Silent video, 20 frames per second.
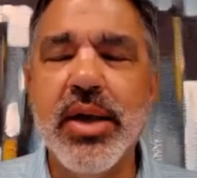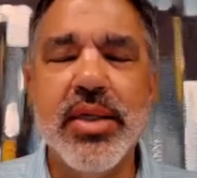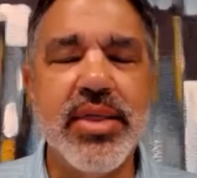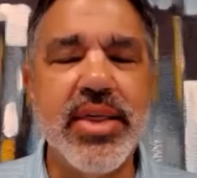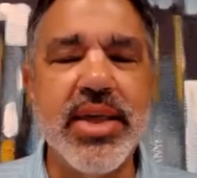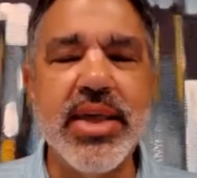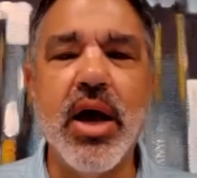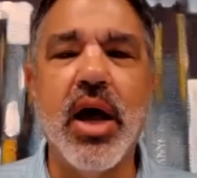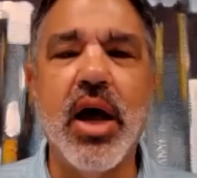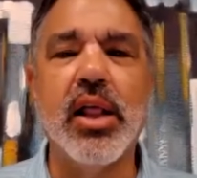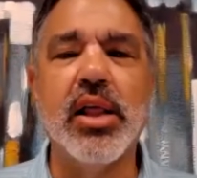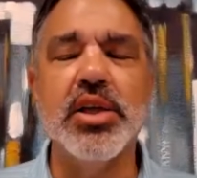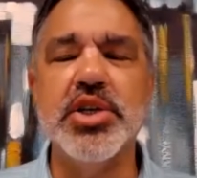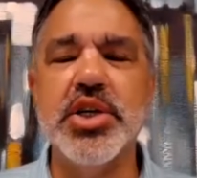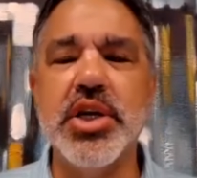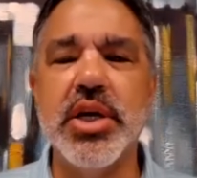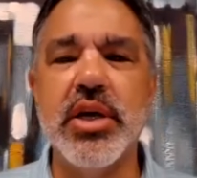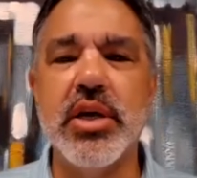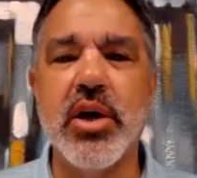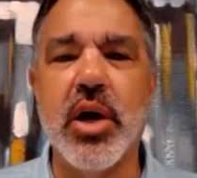
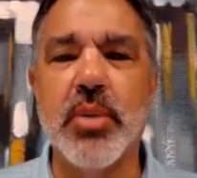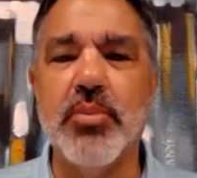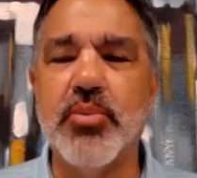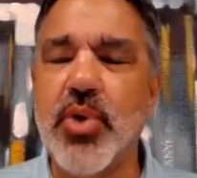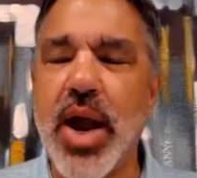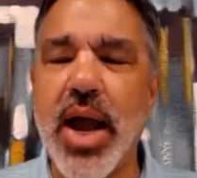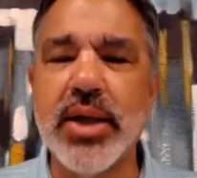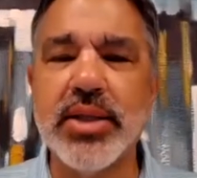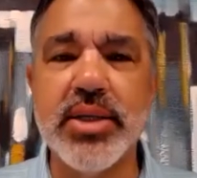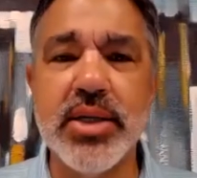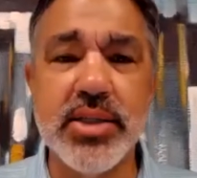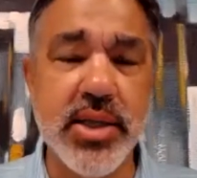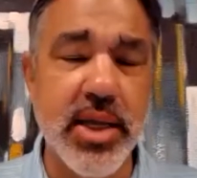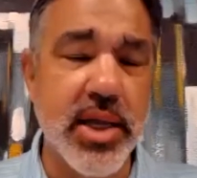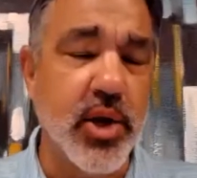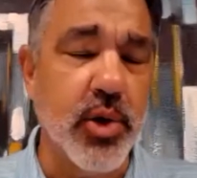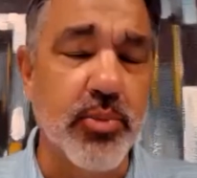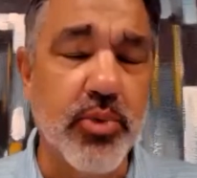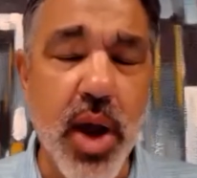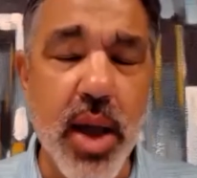theology and our practicing
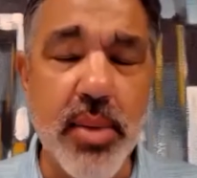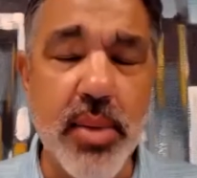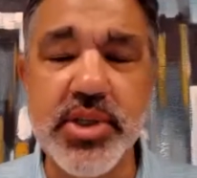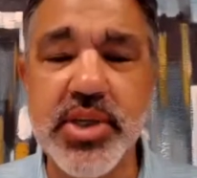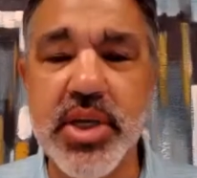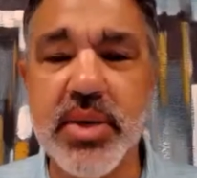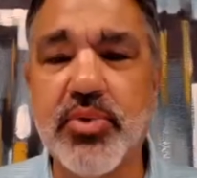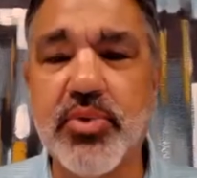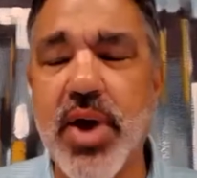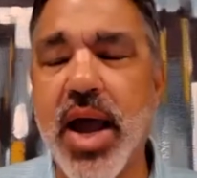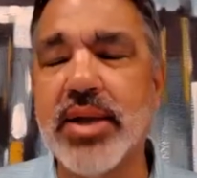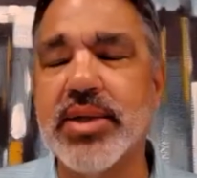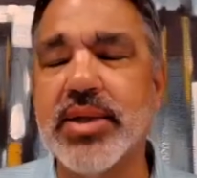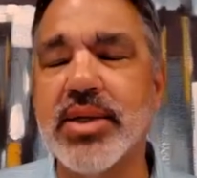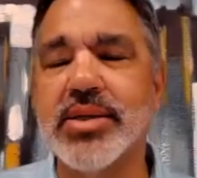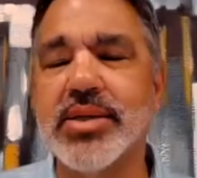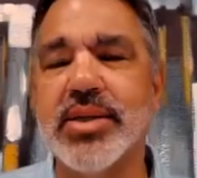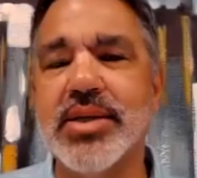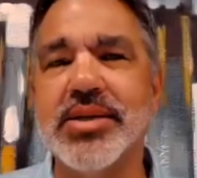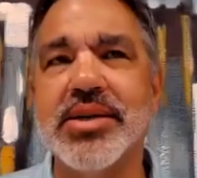or promising
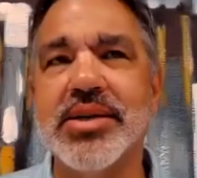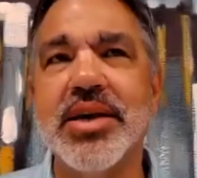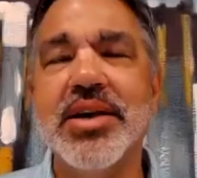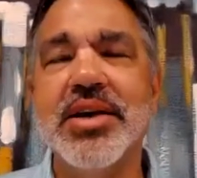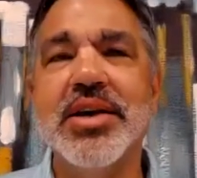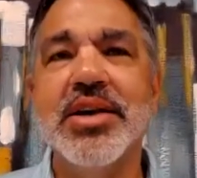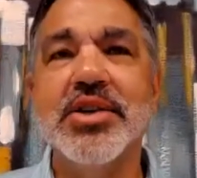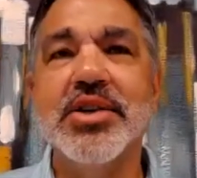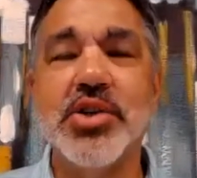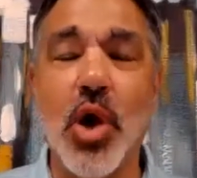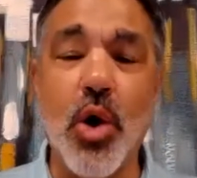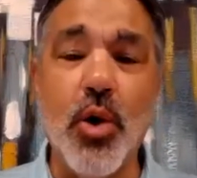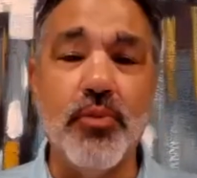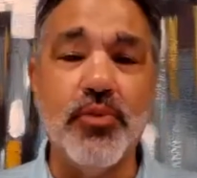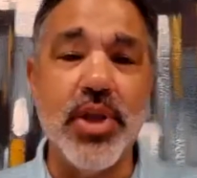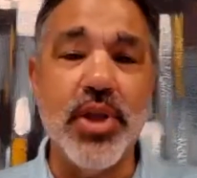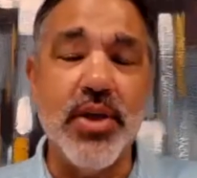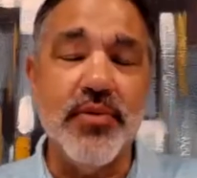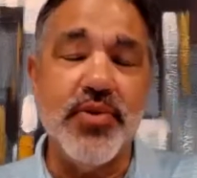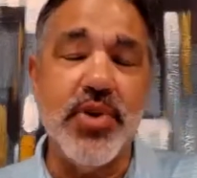practices. So
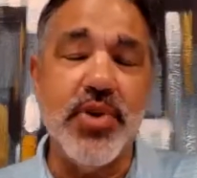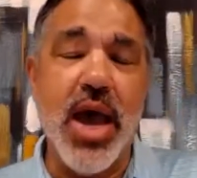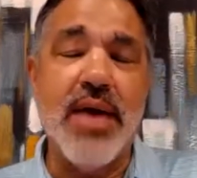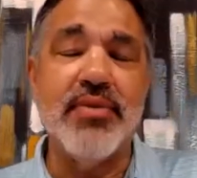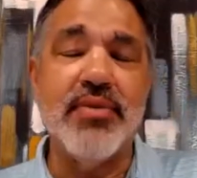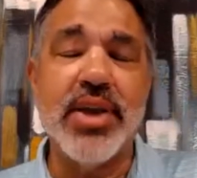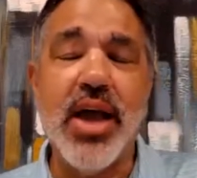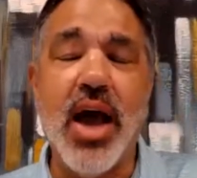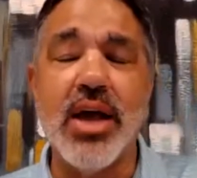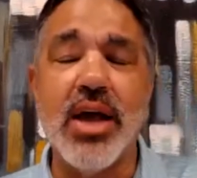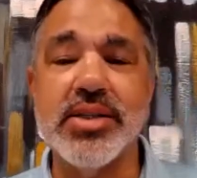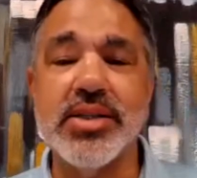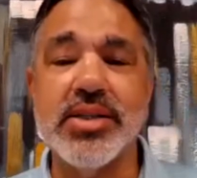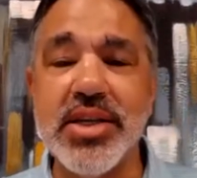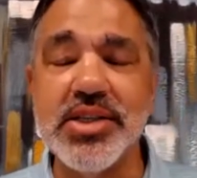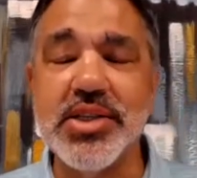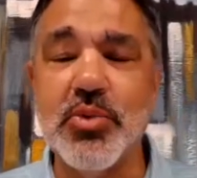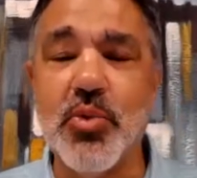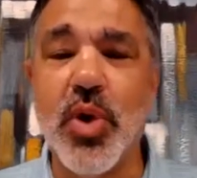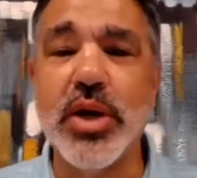hopefully, if you haven't caught
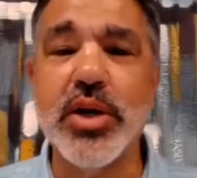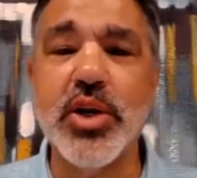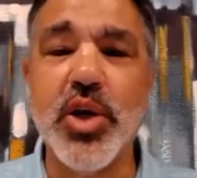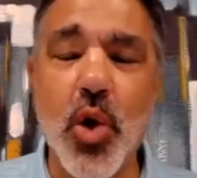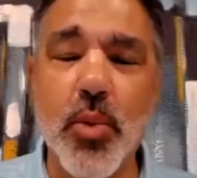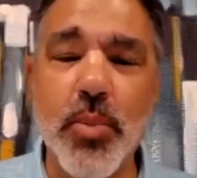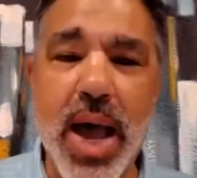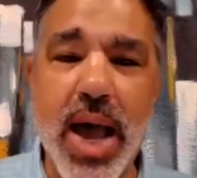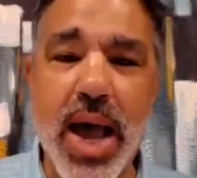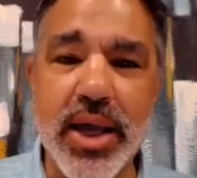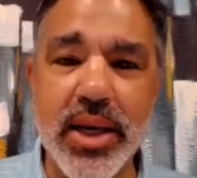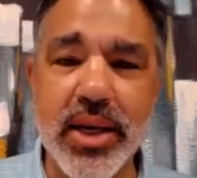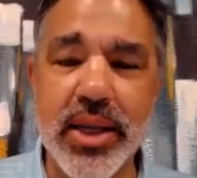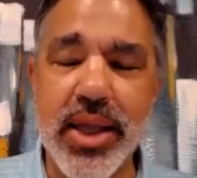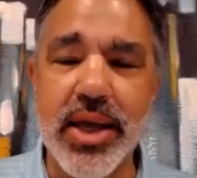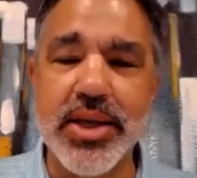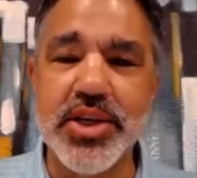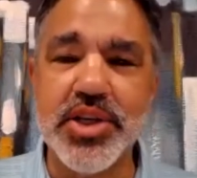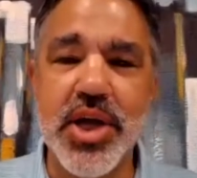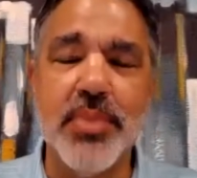season 1, go back and
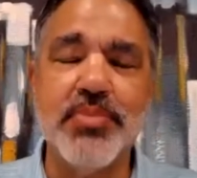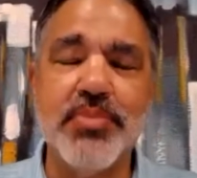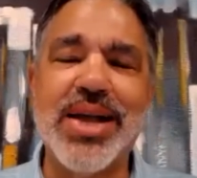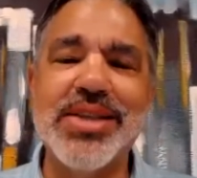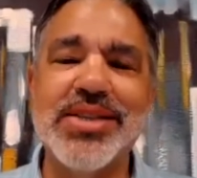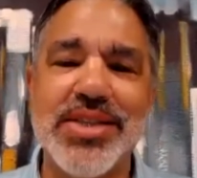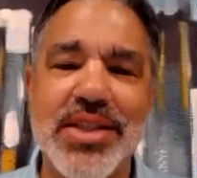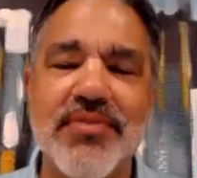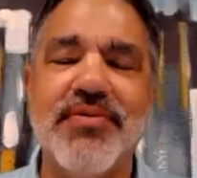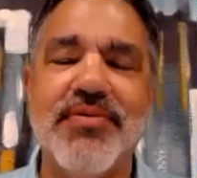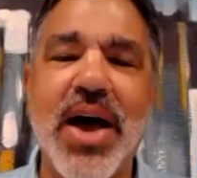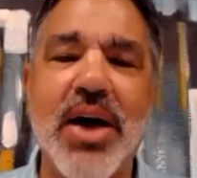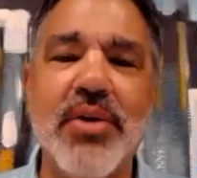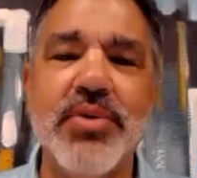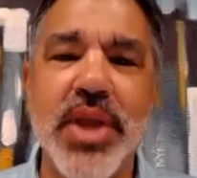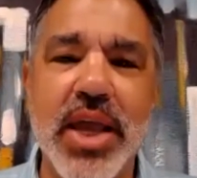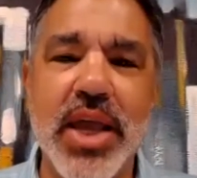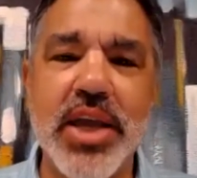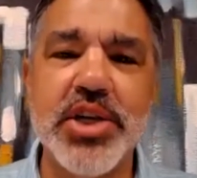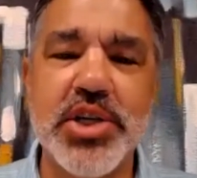catch up. That's the
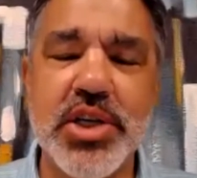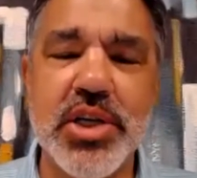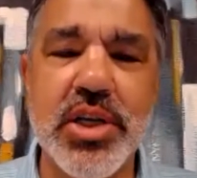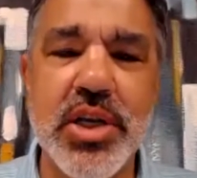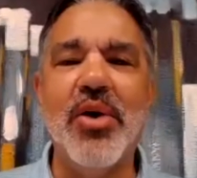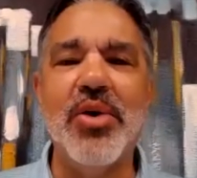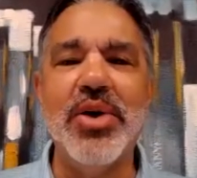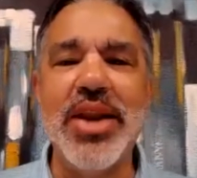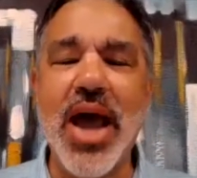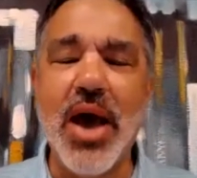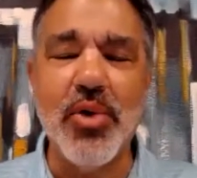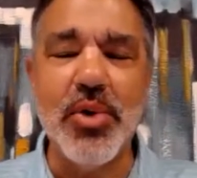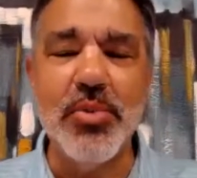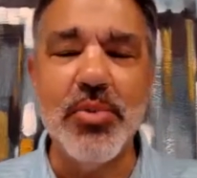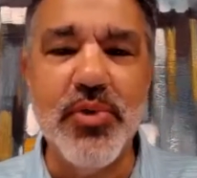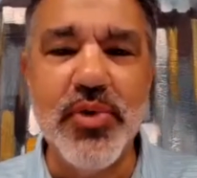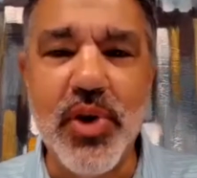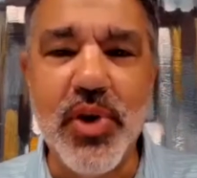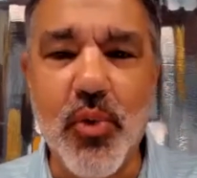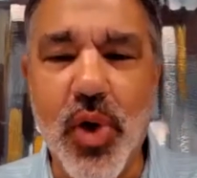foundation. But now we're
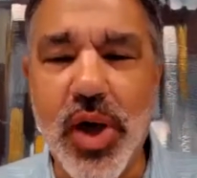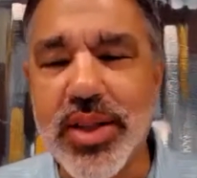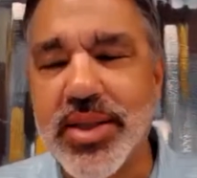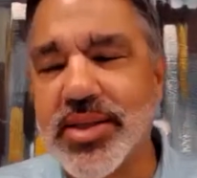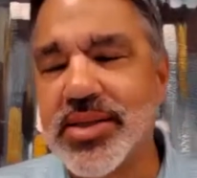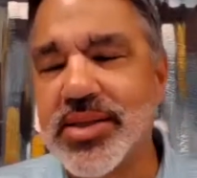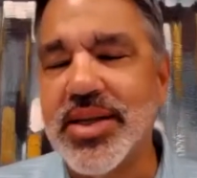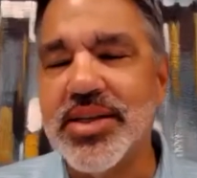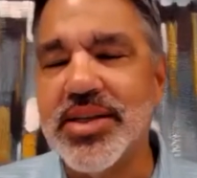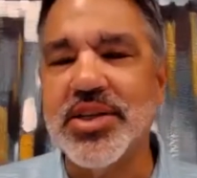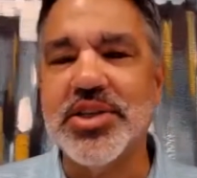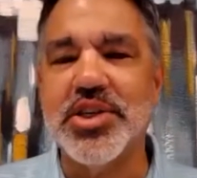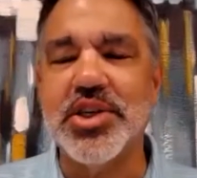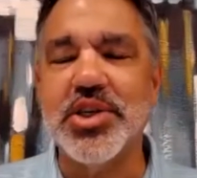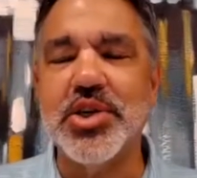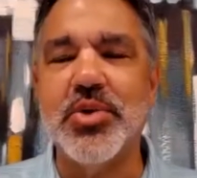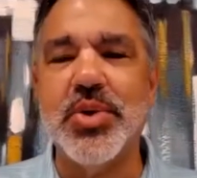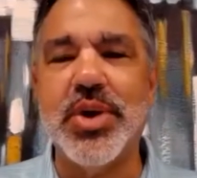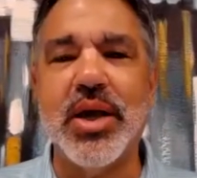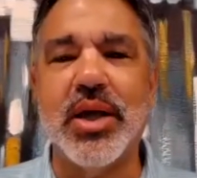moving to what in season
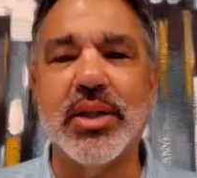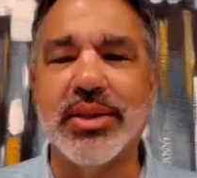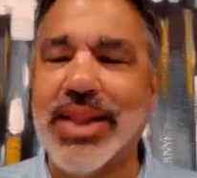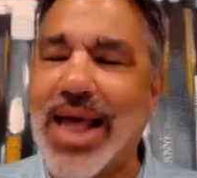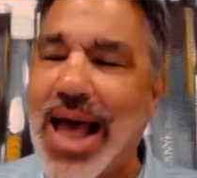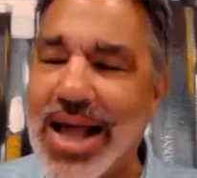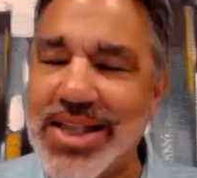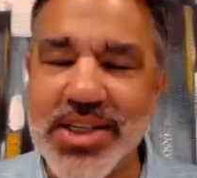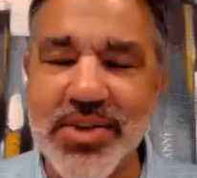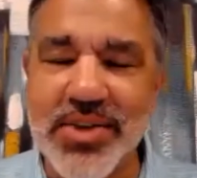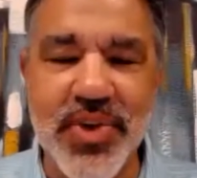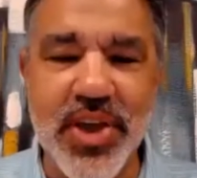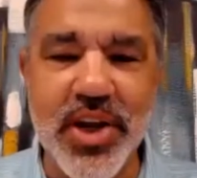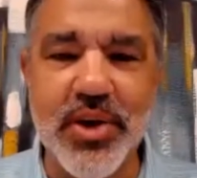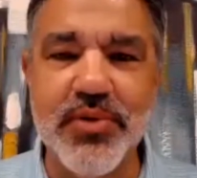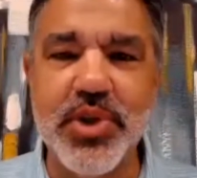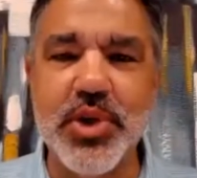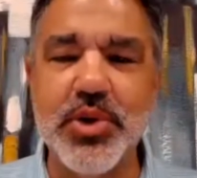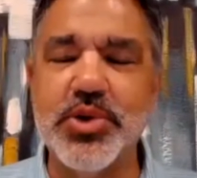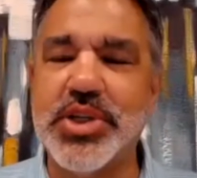2? Lots of
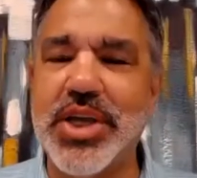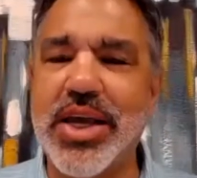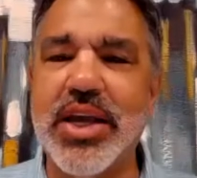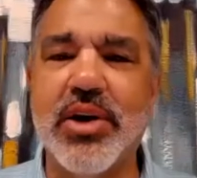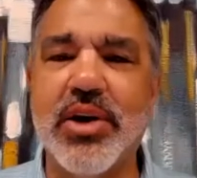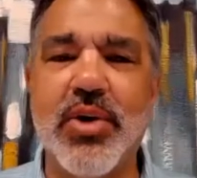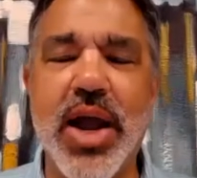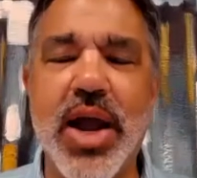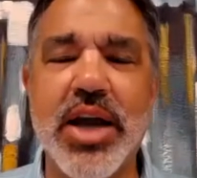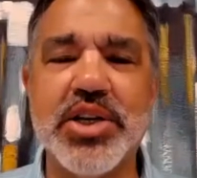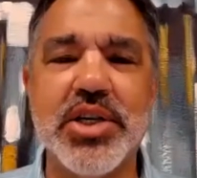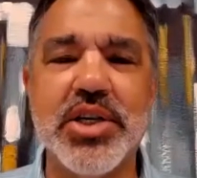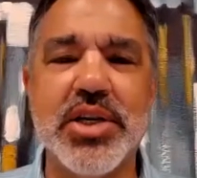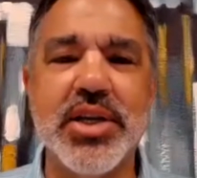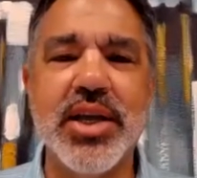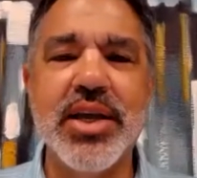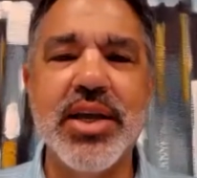interviews, interaction,